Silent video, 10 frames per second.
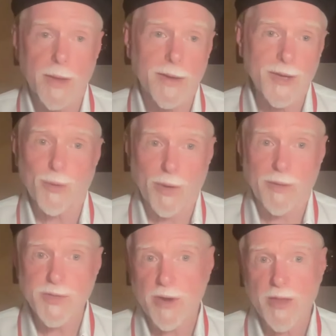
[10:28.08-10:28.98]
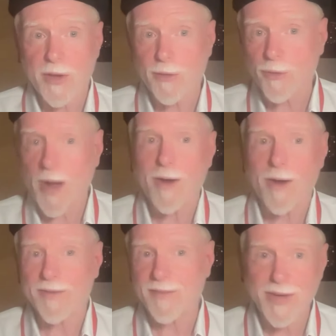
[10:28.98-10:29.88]
when I was younger, I thought,
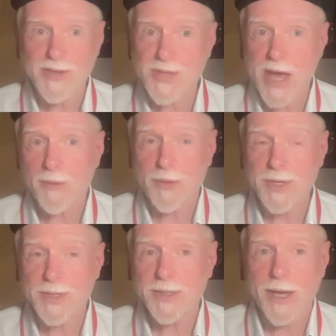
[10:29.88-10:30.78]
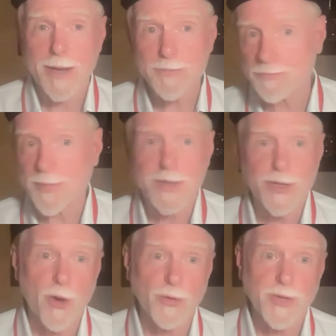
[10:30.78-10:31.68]
wow, I fixed that one, didn't I? But
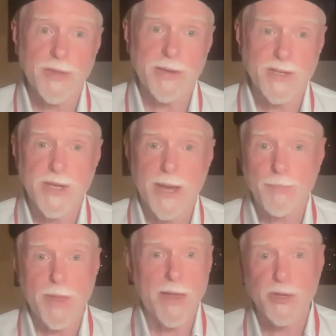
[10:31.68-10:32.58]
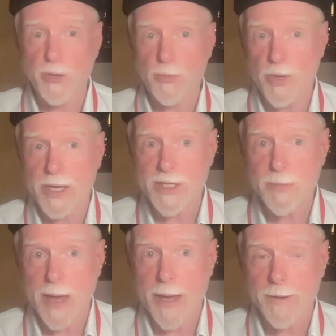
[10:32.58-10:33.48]
you go to the next day and the debris
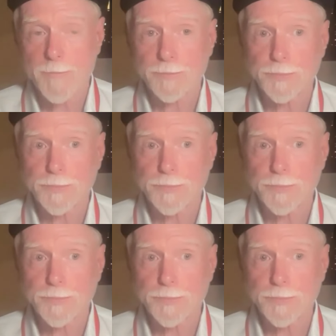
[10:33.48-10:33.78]
is back.